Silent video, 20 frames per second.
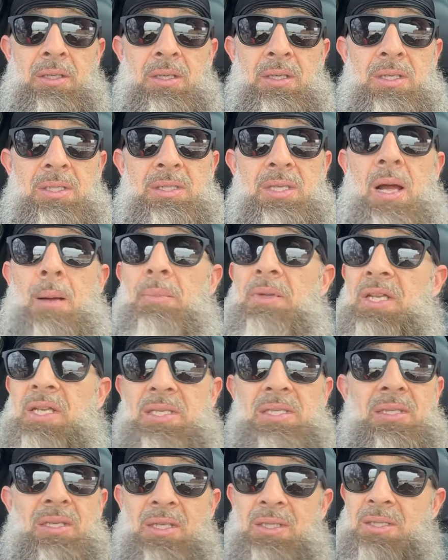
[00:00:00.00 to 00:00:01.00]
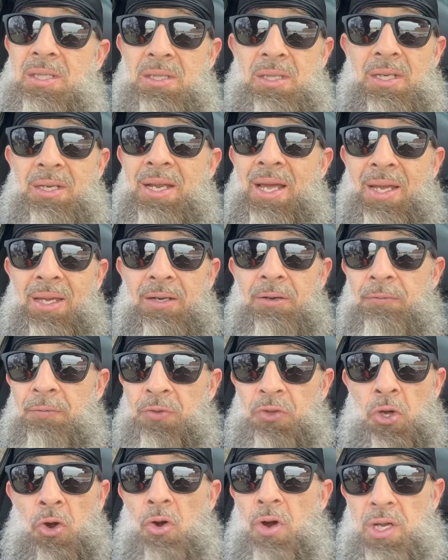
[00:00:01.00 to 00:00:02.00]
Stop listening to the negative
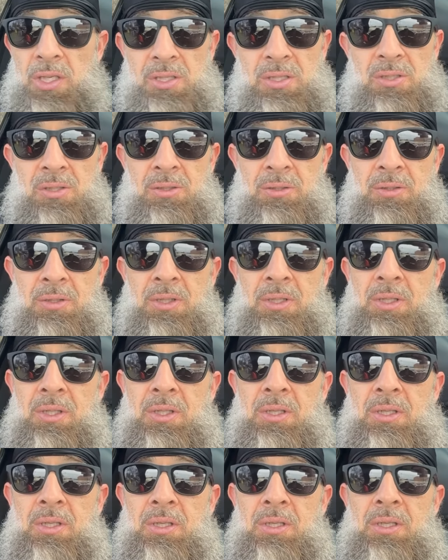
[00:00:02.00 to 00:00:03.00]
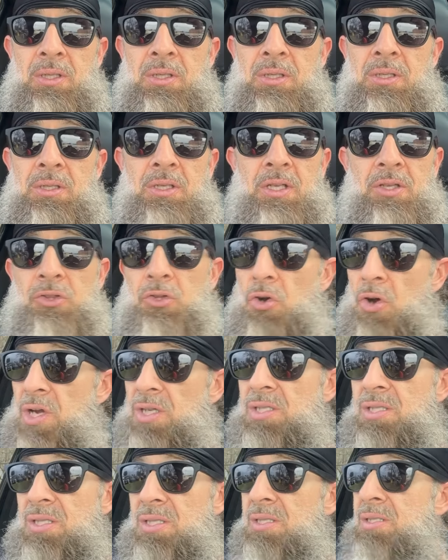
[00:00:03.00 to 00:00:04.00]
thoughts. The thoughts that's